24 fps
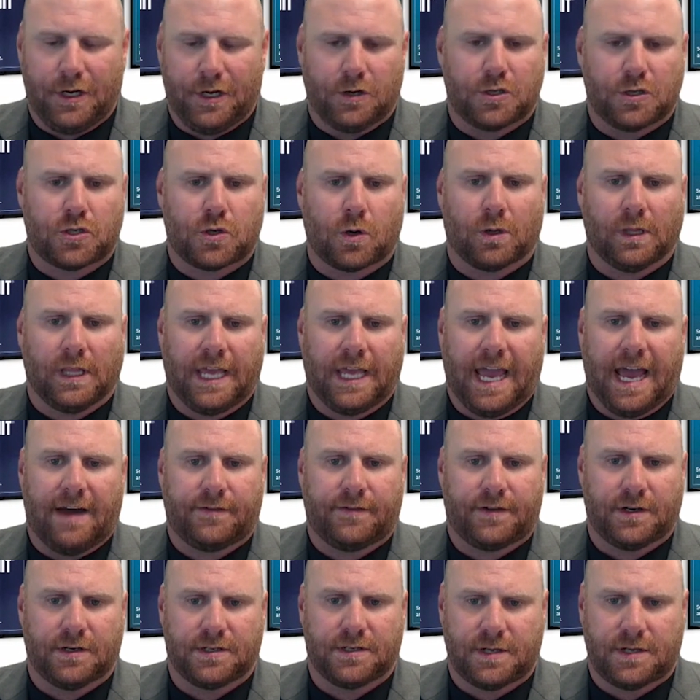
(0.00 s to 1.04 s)
shortly
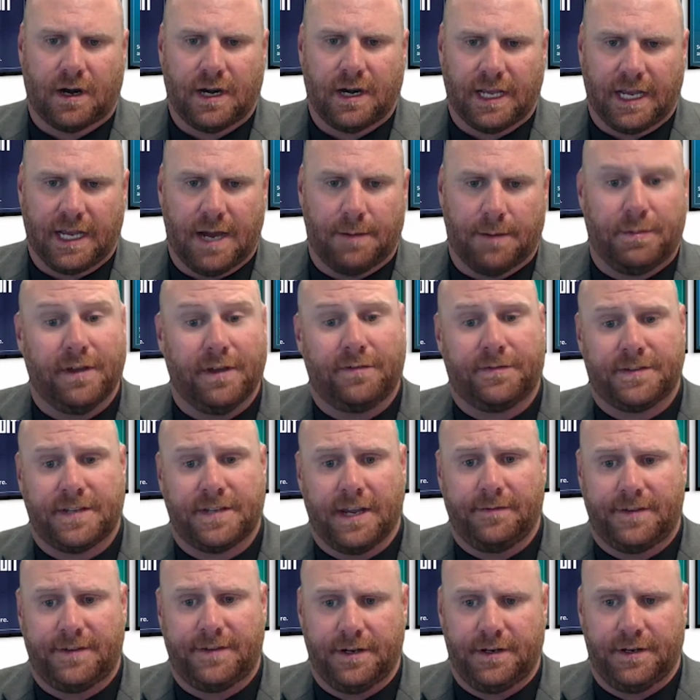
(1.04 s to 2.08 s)
after starting up, if
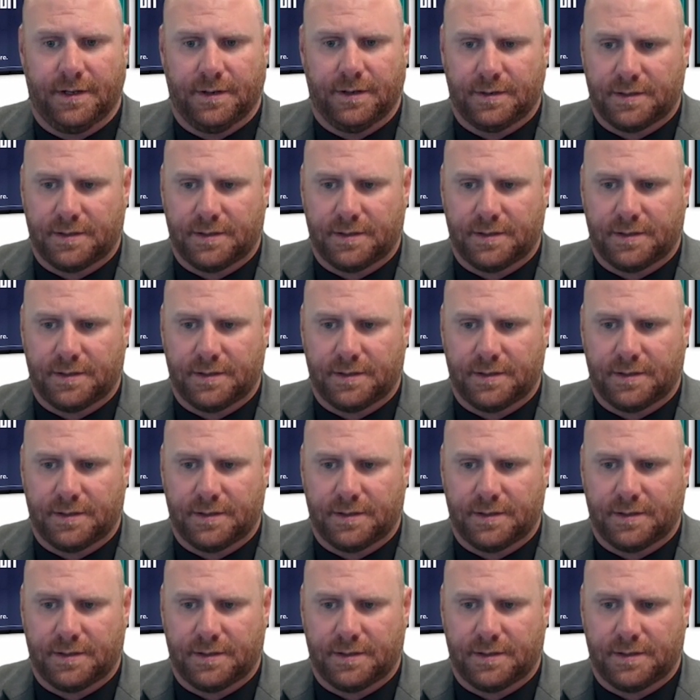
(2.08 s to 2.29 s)
safe to do.